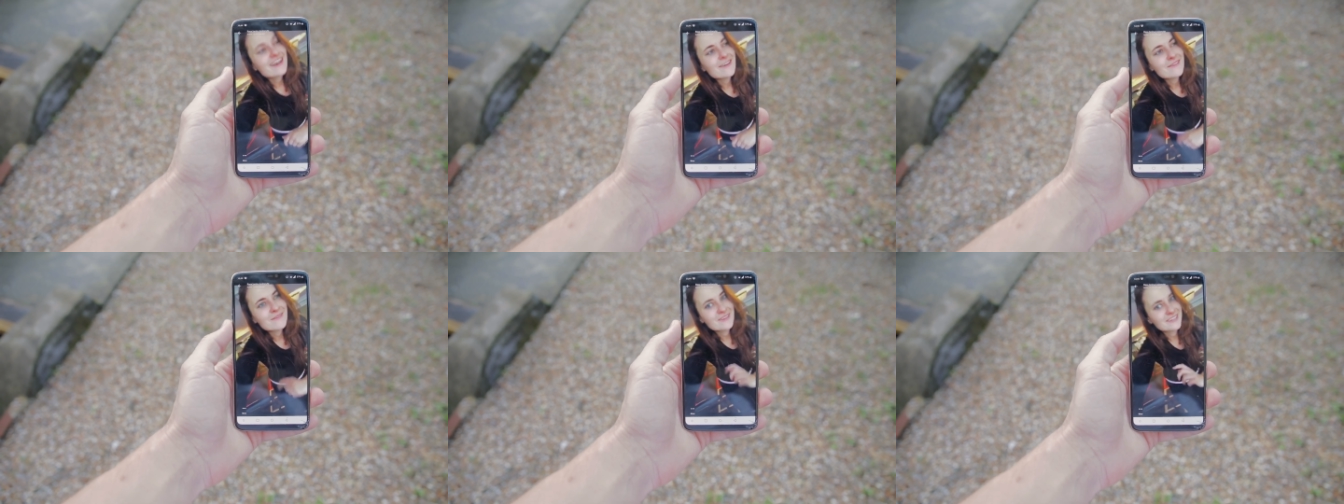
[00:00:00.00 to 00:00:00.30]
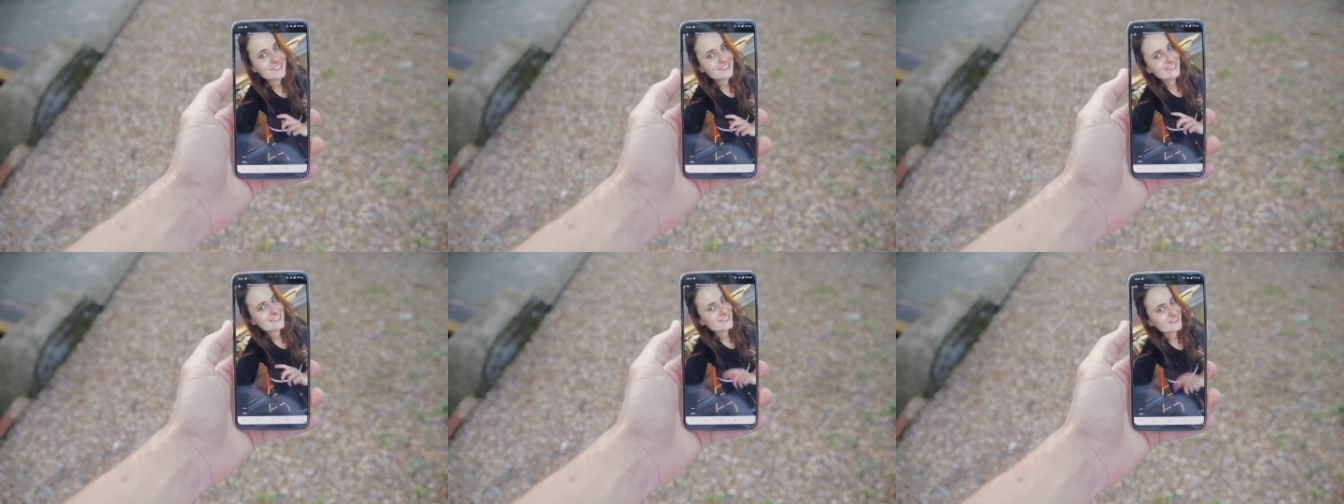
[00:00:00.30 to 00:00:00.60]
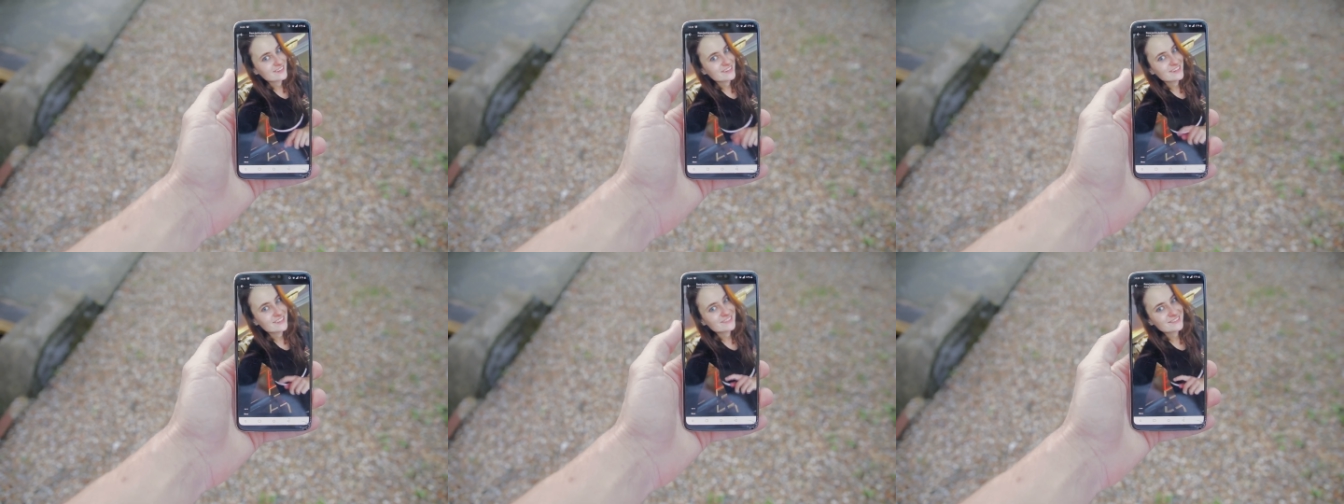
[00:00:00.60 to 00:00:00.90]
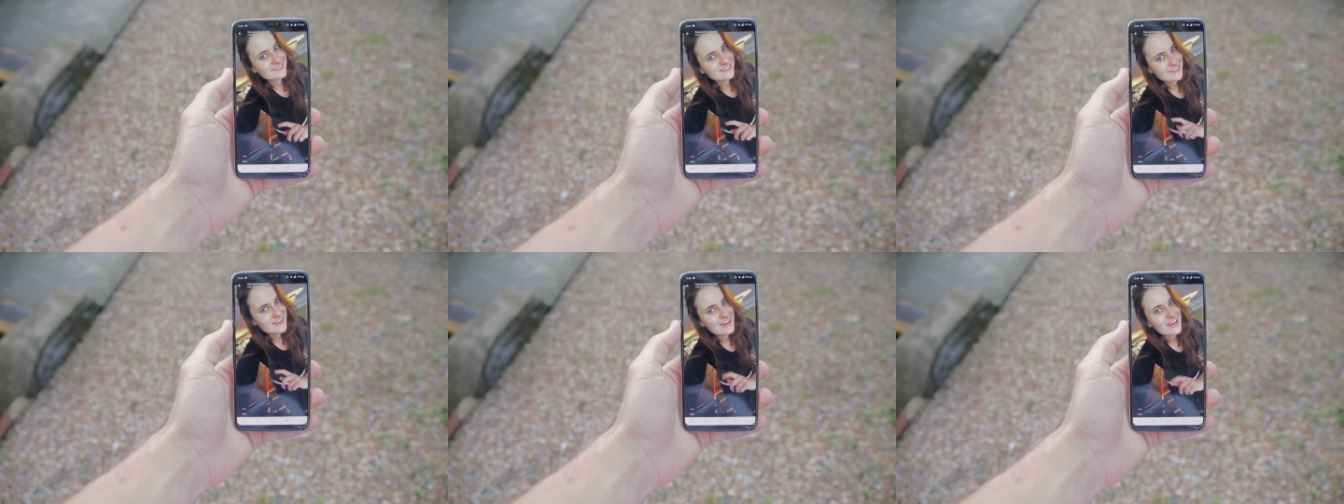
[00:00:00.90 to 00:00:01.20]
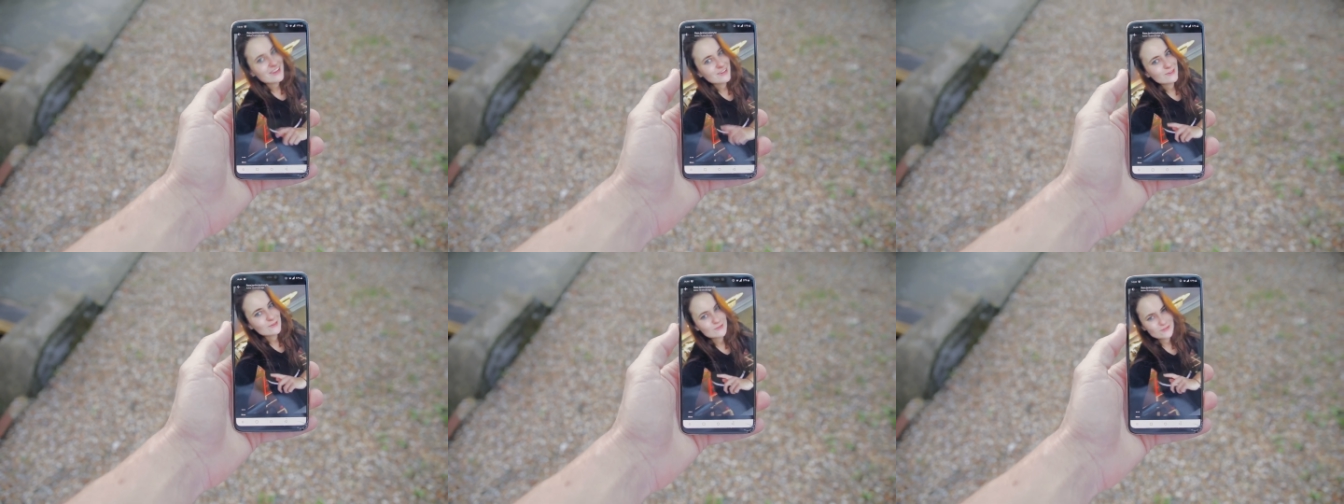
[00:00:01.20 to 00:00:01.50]
I wanted the radio to
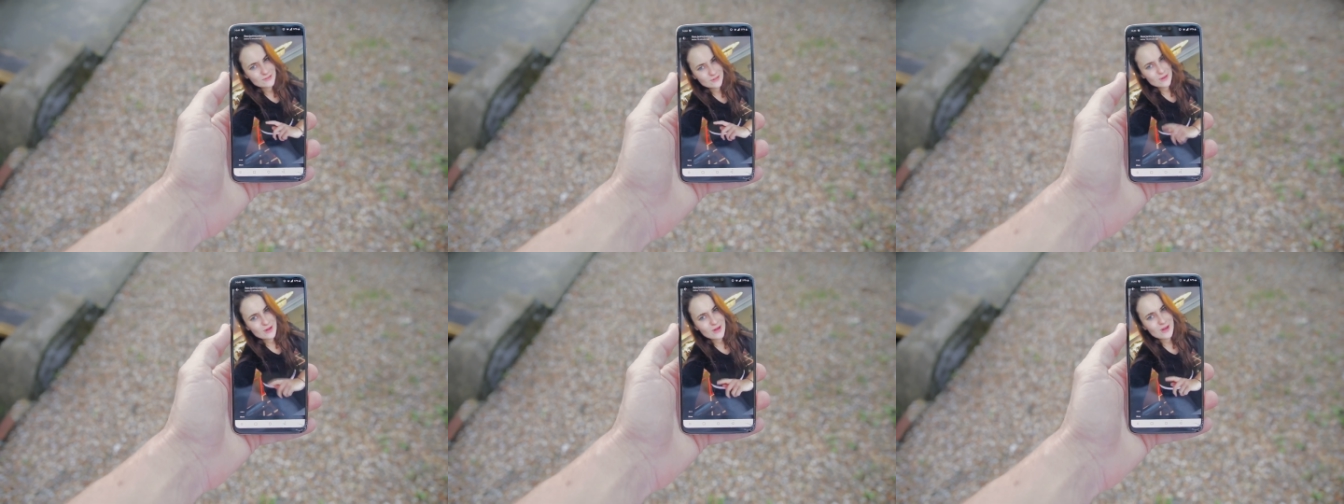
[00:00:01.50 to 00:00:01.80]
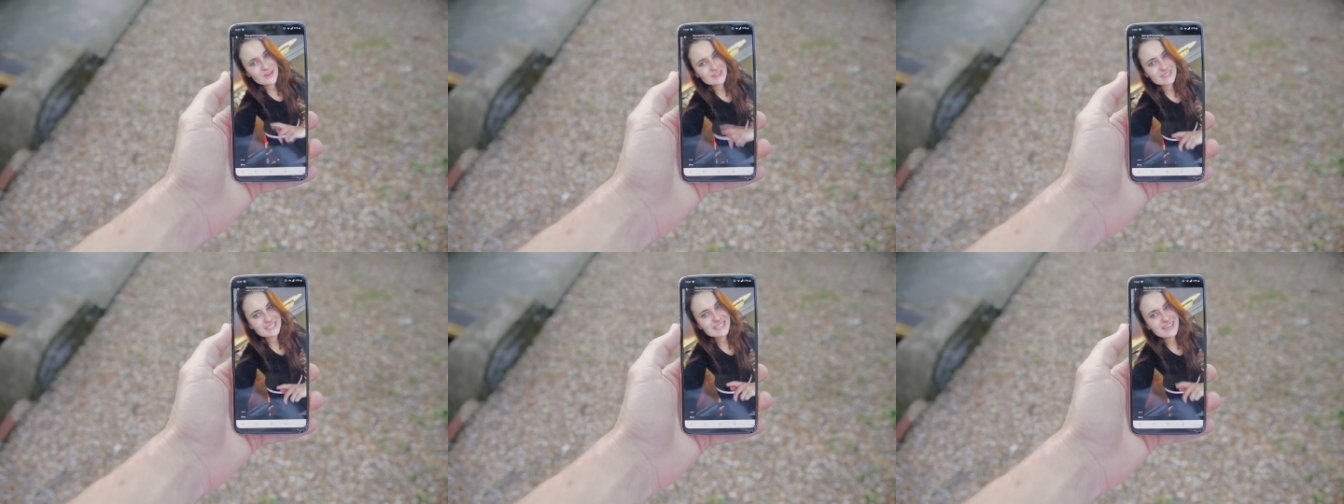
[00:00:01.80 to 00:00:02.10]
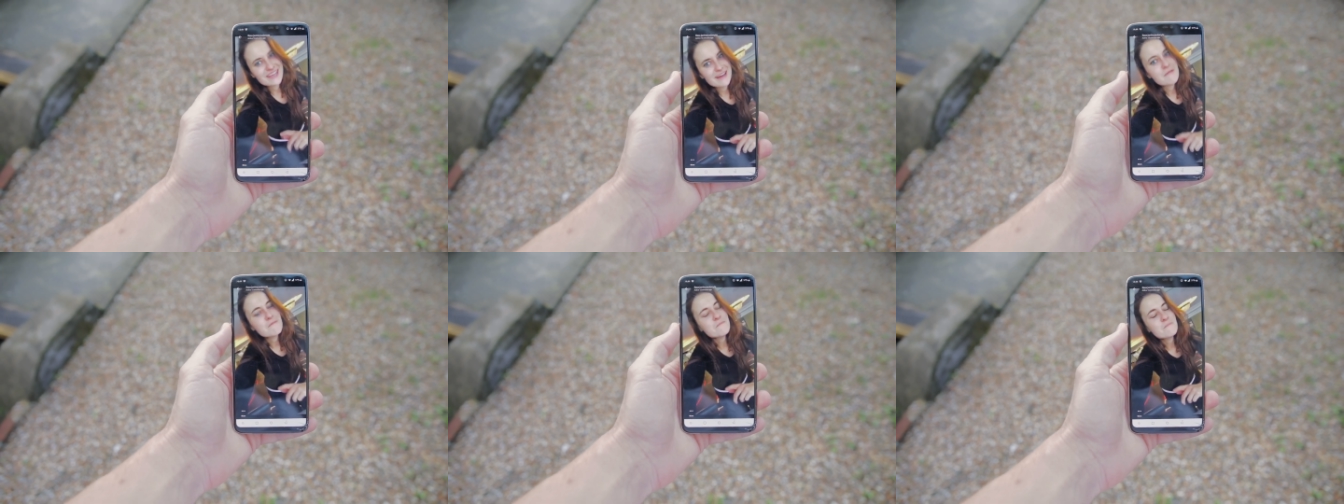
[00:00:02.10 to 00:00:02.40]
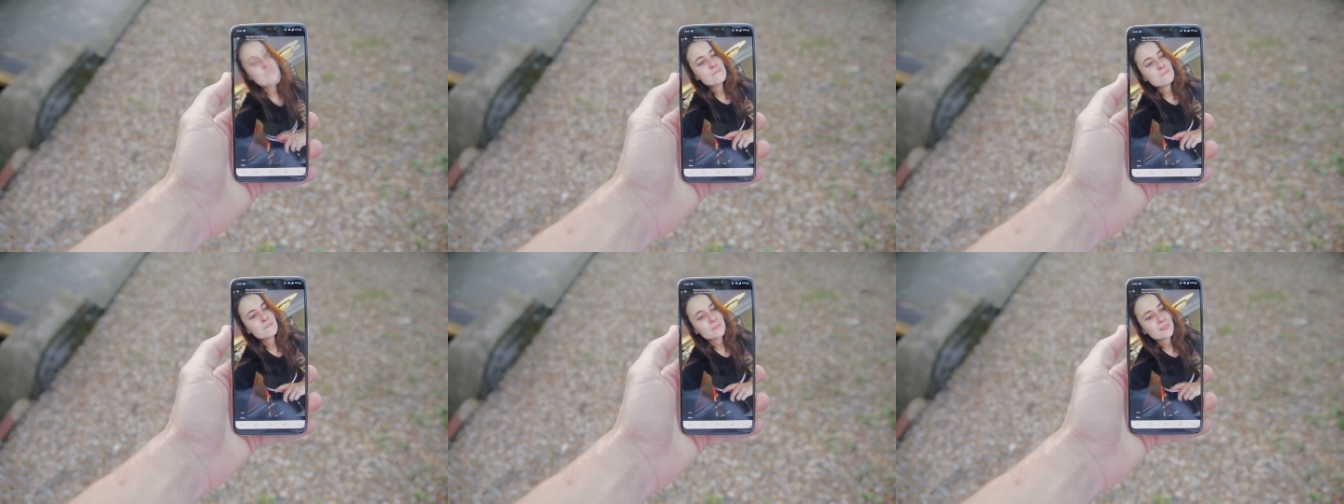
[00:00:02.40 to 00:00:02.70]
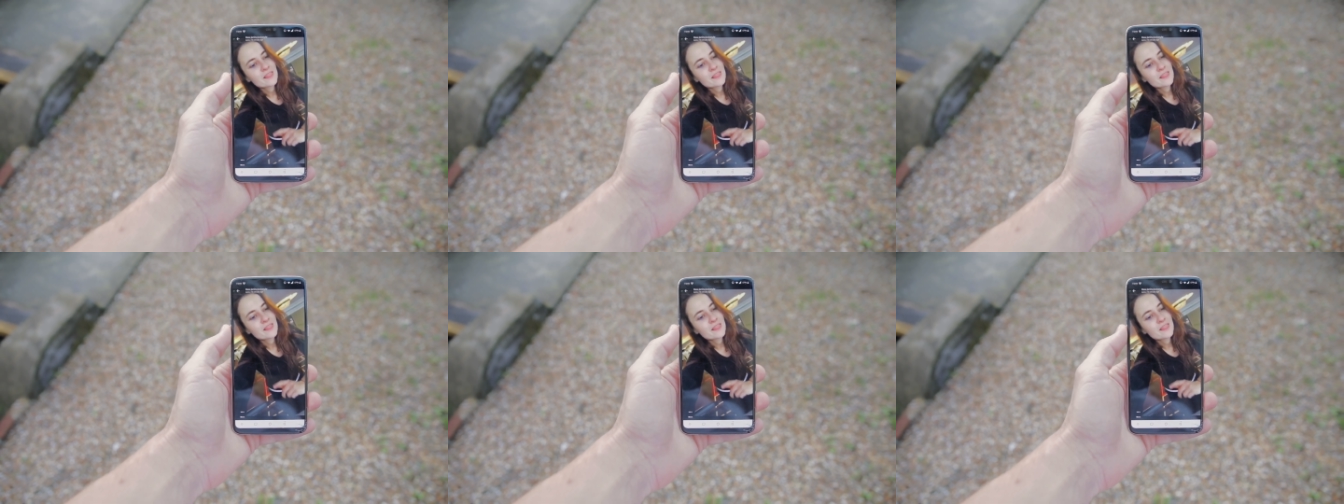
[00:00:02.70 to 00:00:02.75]
end for a long time.